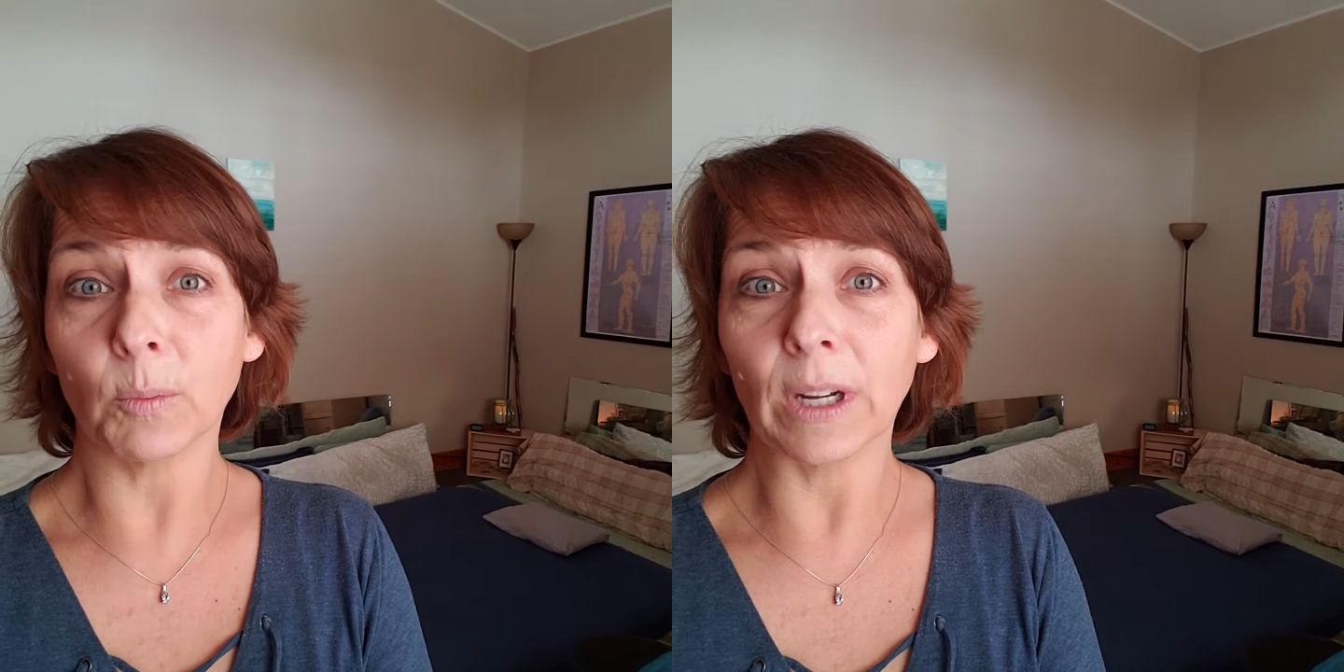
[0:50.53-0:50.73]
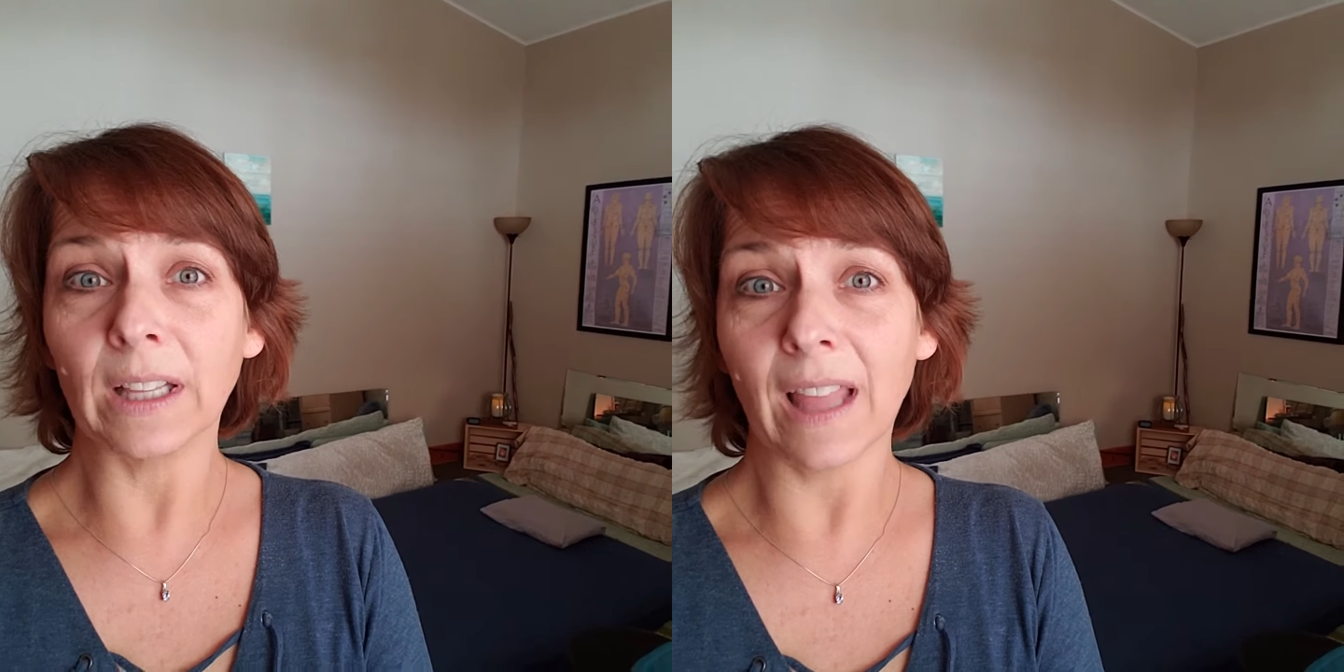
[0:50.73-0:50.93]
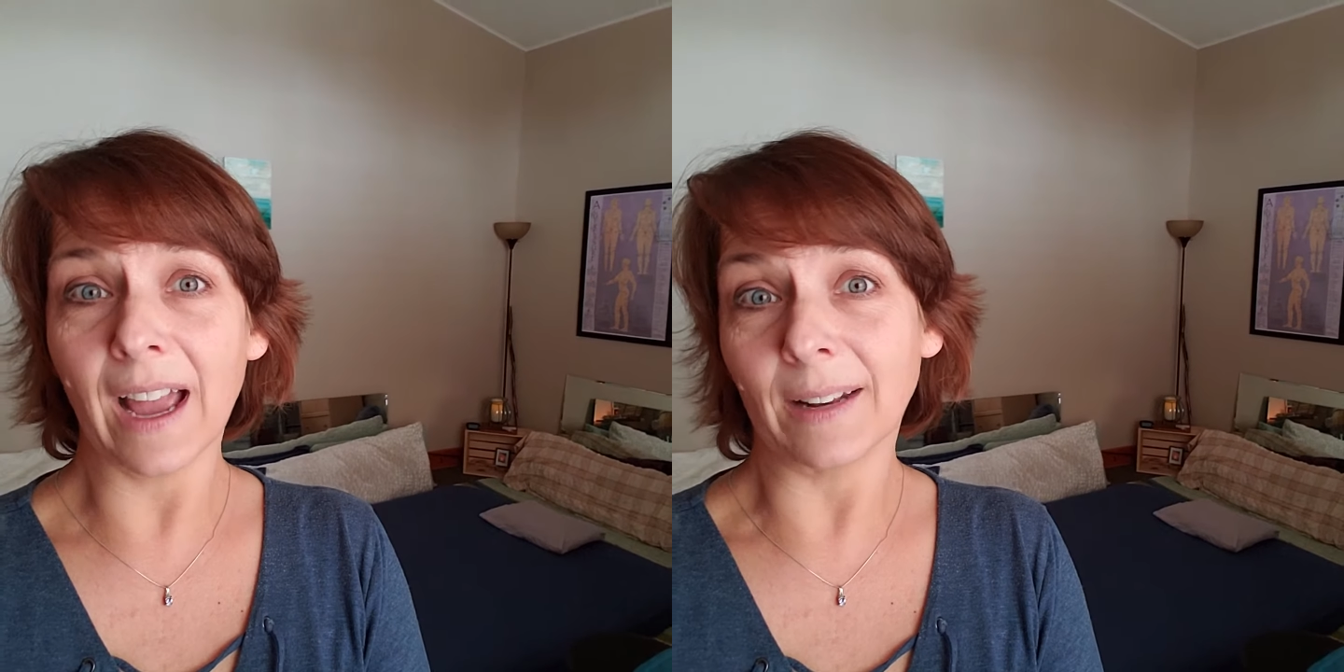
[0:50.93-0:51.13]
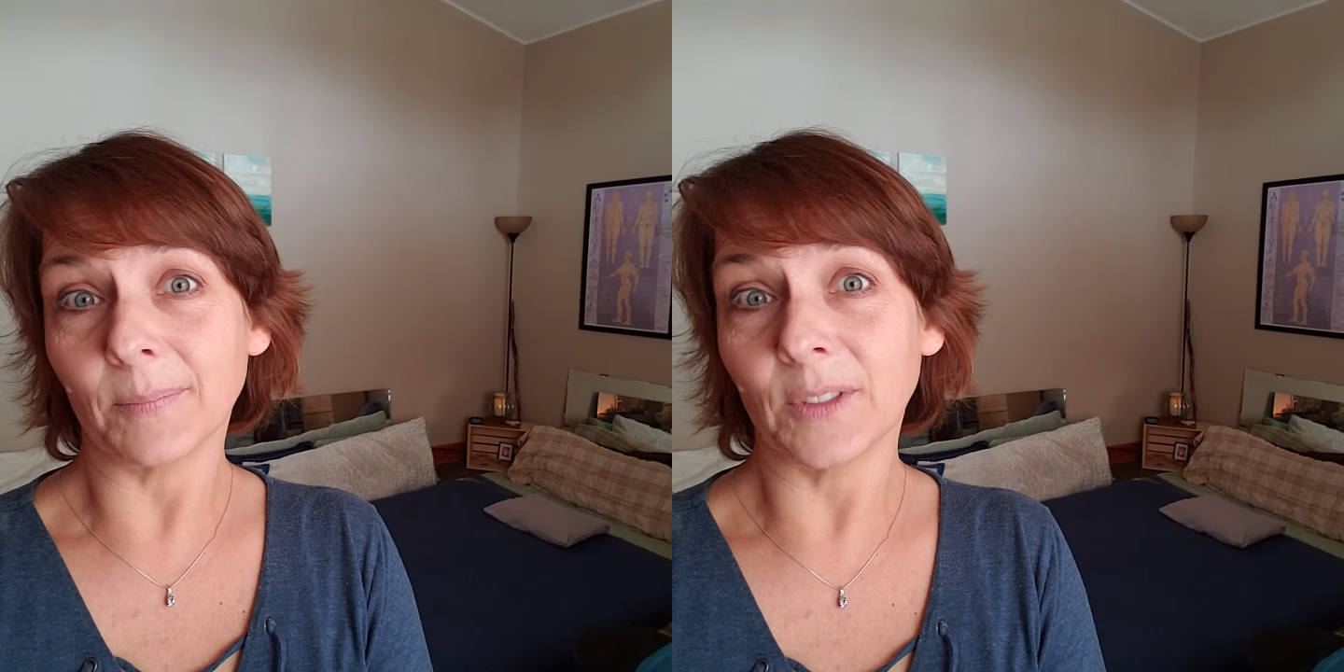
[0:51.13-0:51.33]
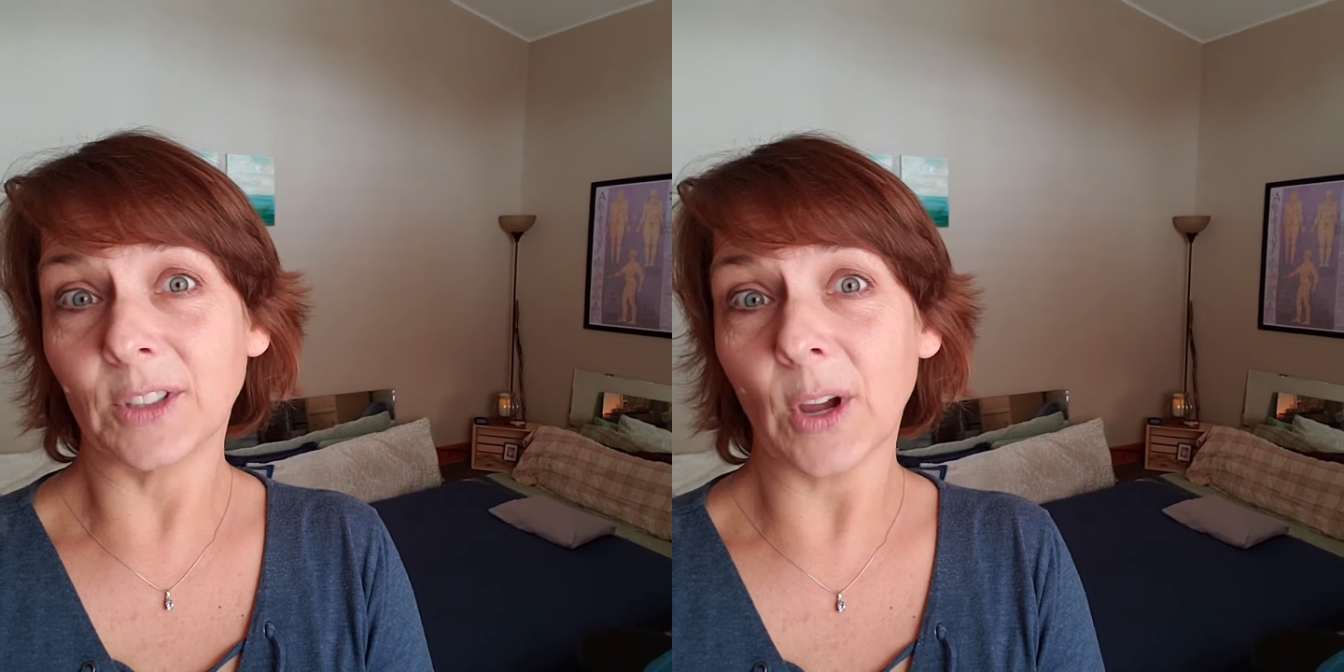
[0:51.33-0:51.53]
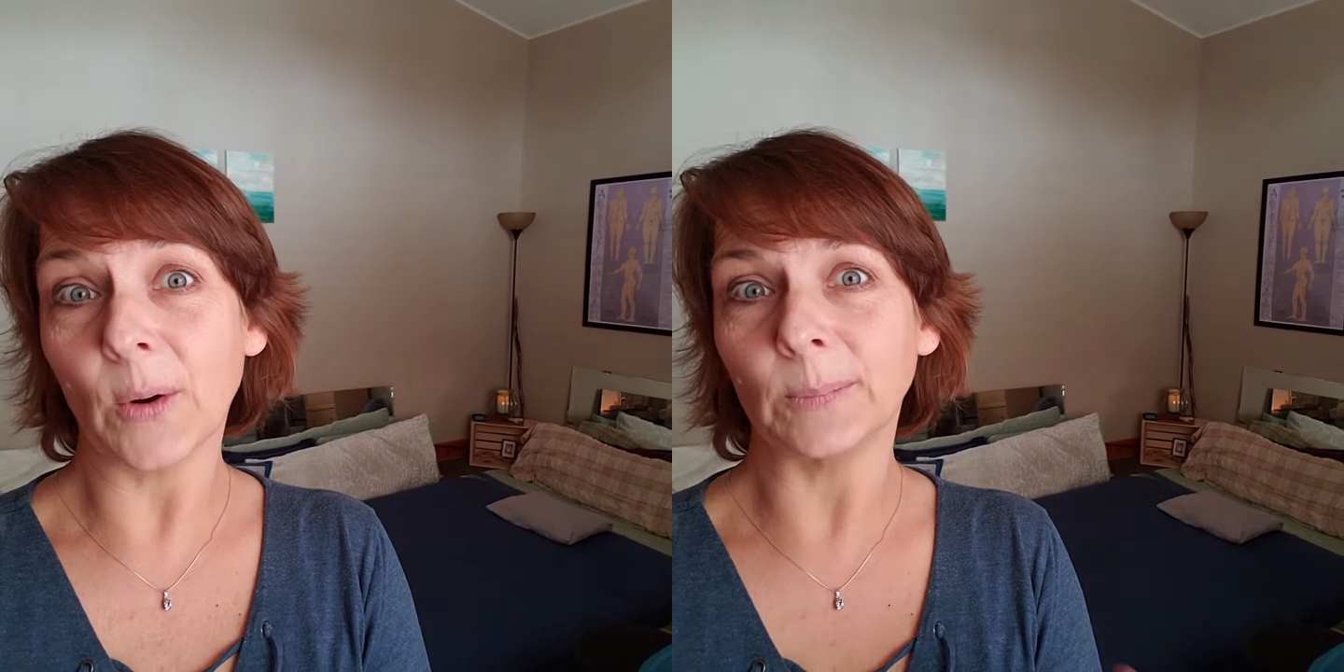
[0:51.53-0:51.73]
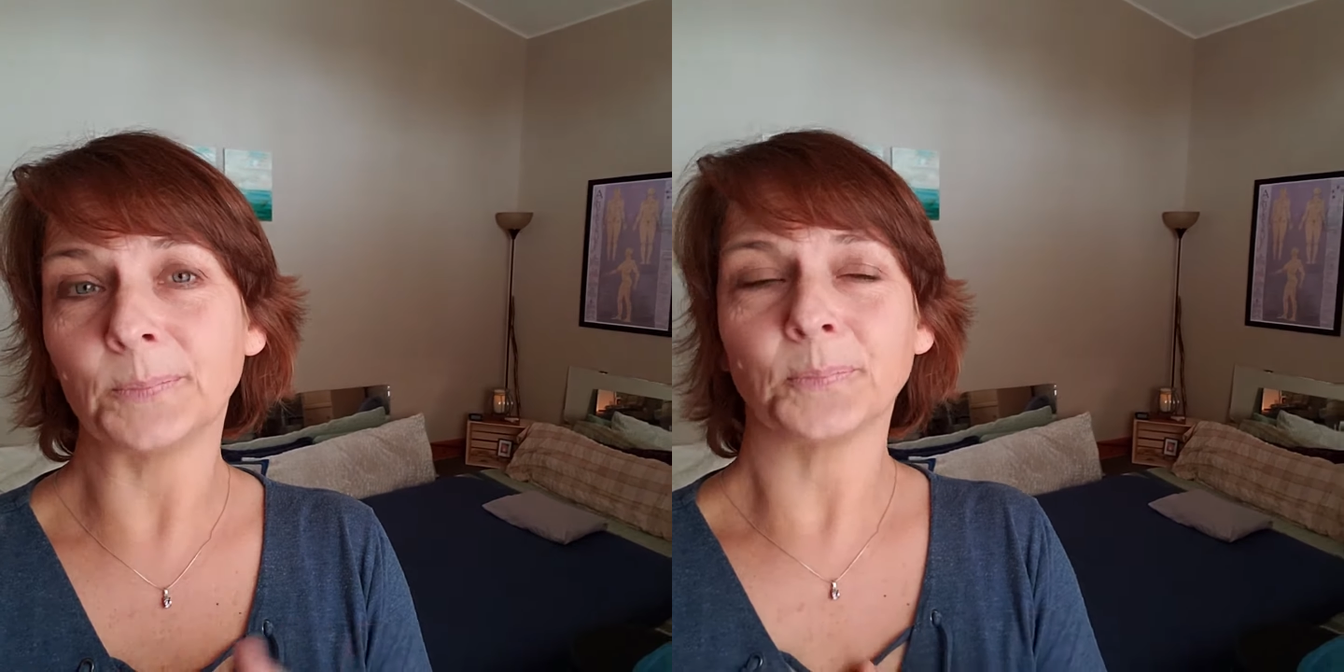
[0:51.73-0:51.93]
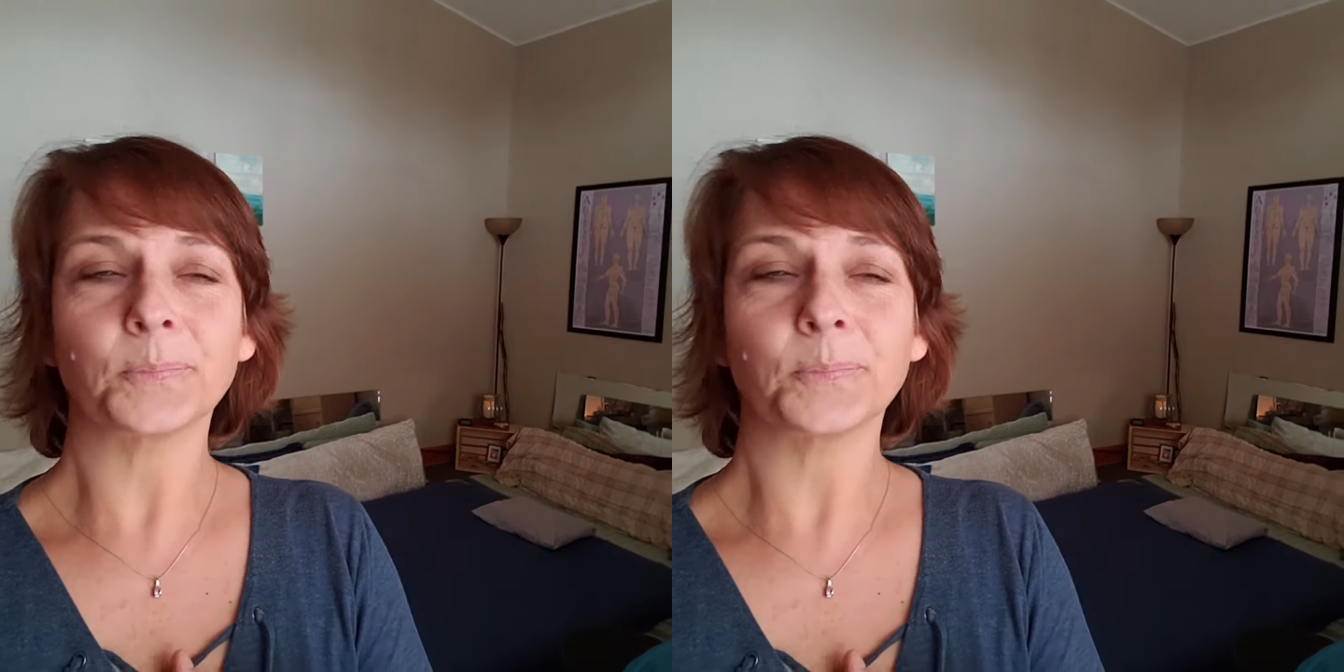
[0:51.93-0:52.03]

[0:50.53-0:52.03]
realign. So